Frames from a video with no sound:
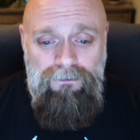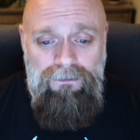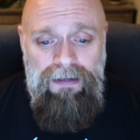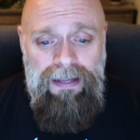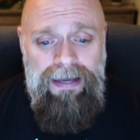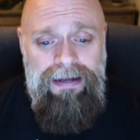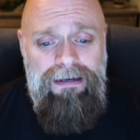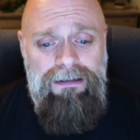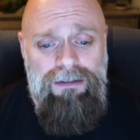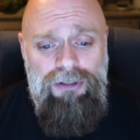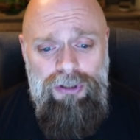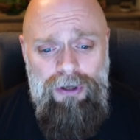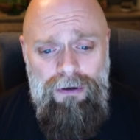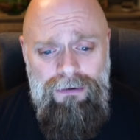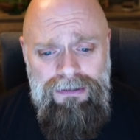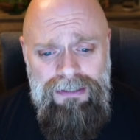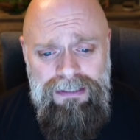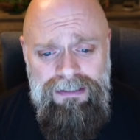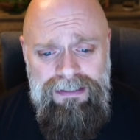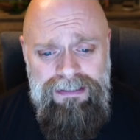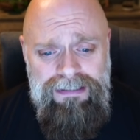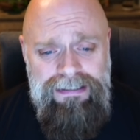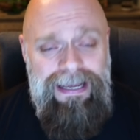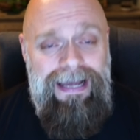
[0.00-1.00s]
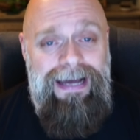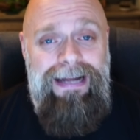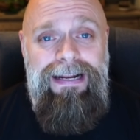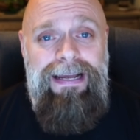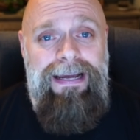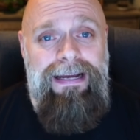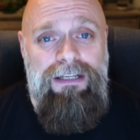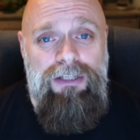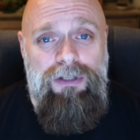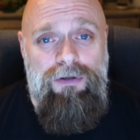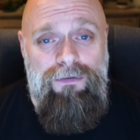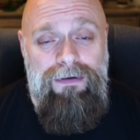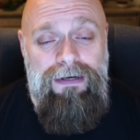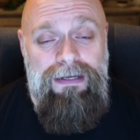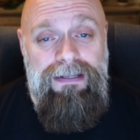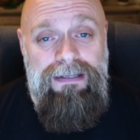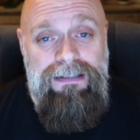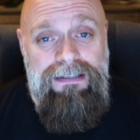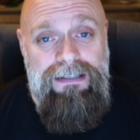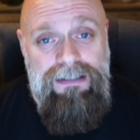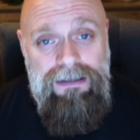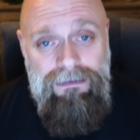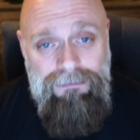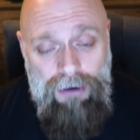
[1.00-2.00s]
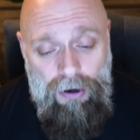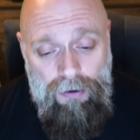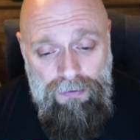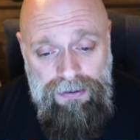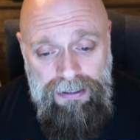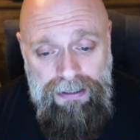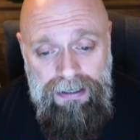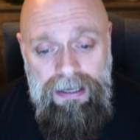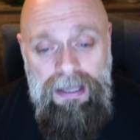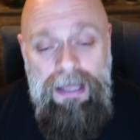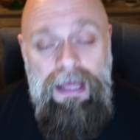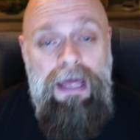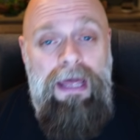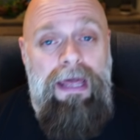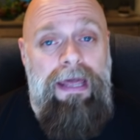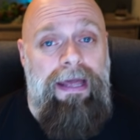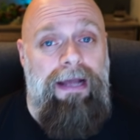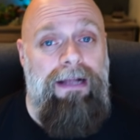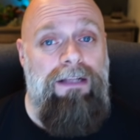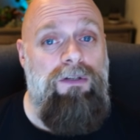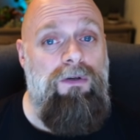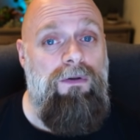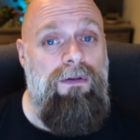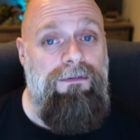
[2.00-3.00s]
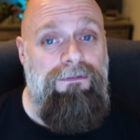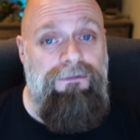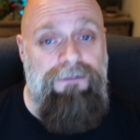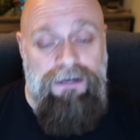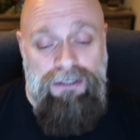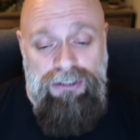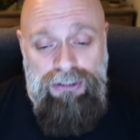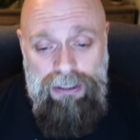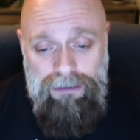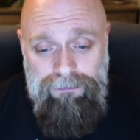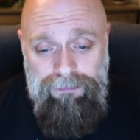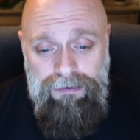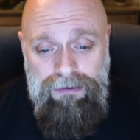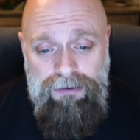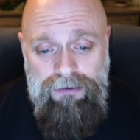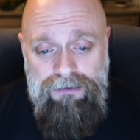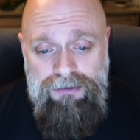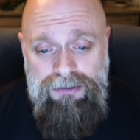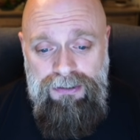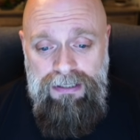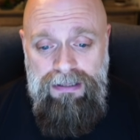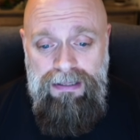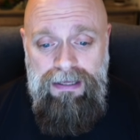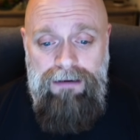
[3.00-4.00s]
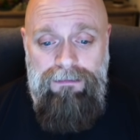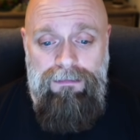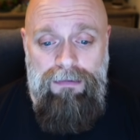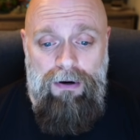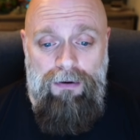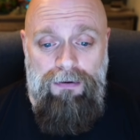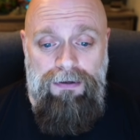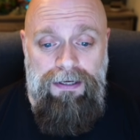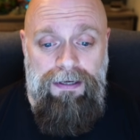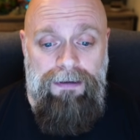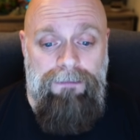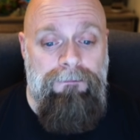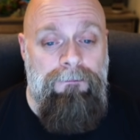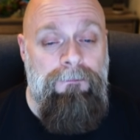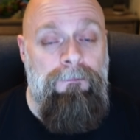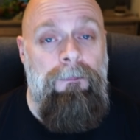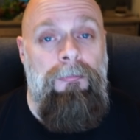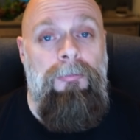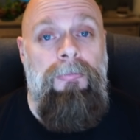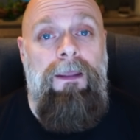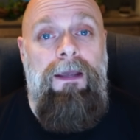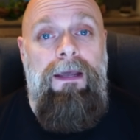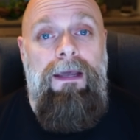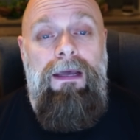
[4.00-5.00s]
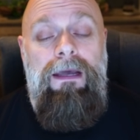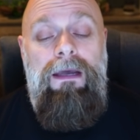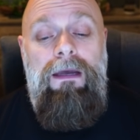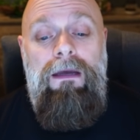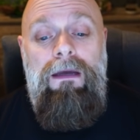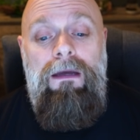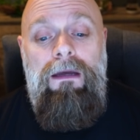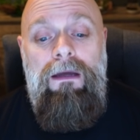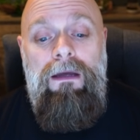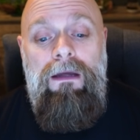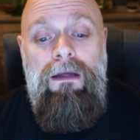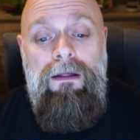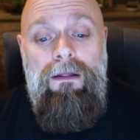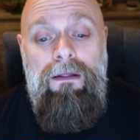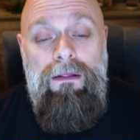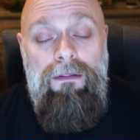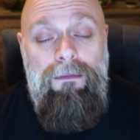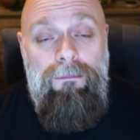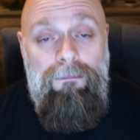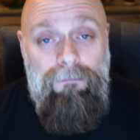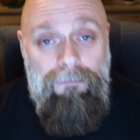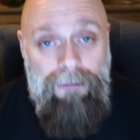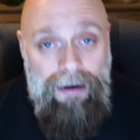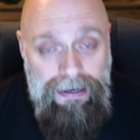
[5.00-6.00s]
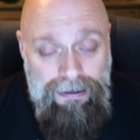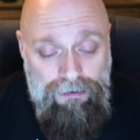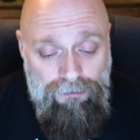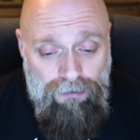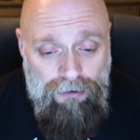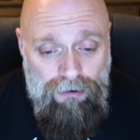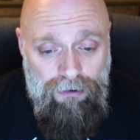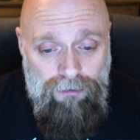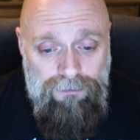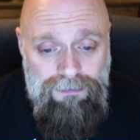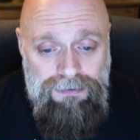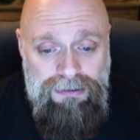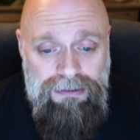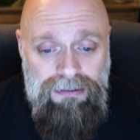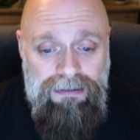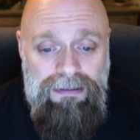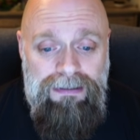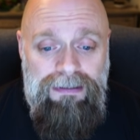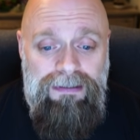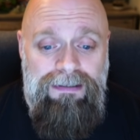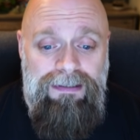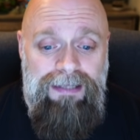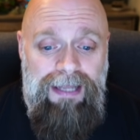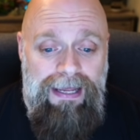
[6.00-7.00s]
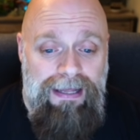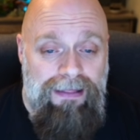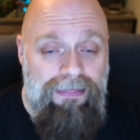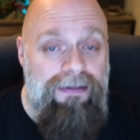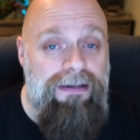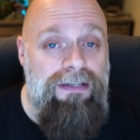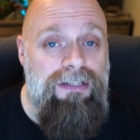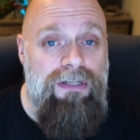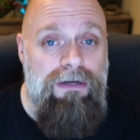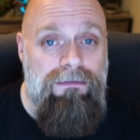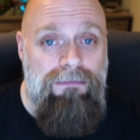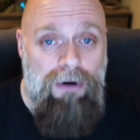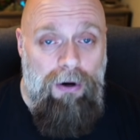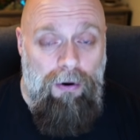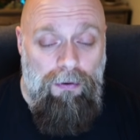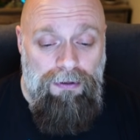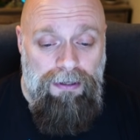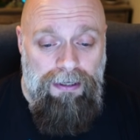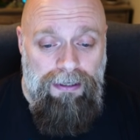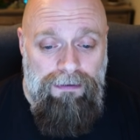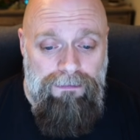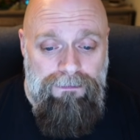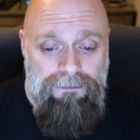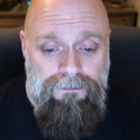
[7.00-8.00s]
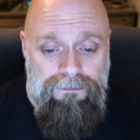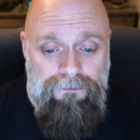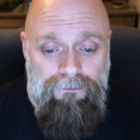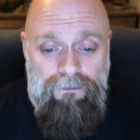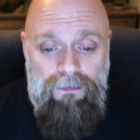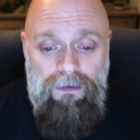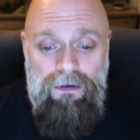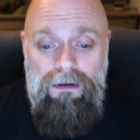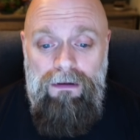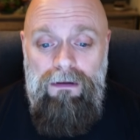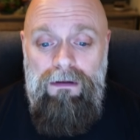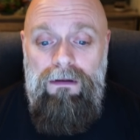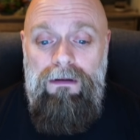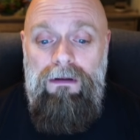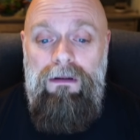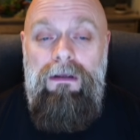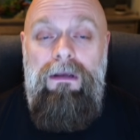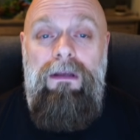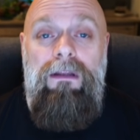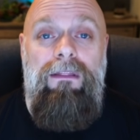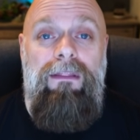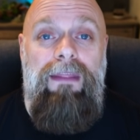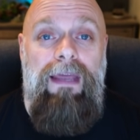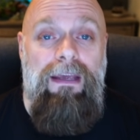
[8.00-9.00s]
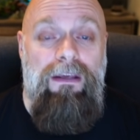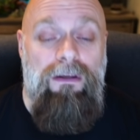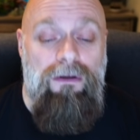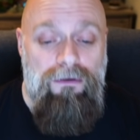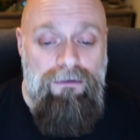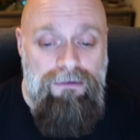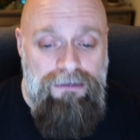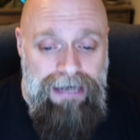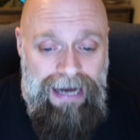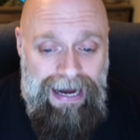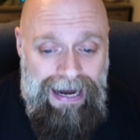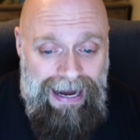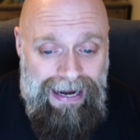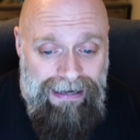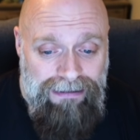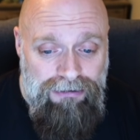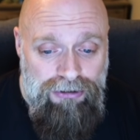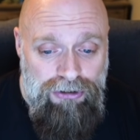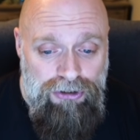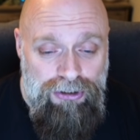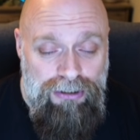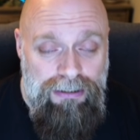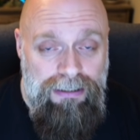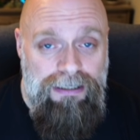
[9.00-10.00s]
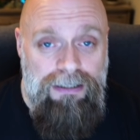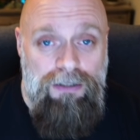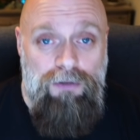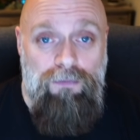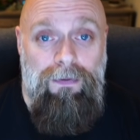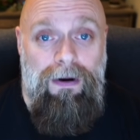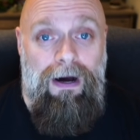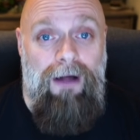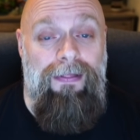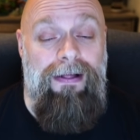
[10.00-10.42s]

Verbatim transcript: and it shows us this NH3, this is ammonia, and so the fish are producing the ammonia. Microbes take this ammonia, they use oxygen as well.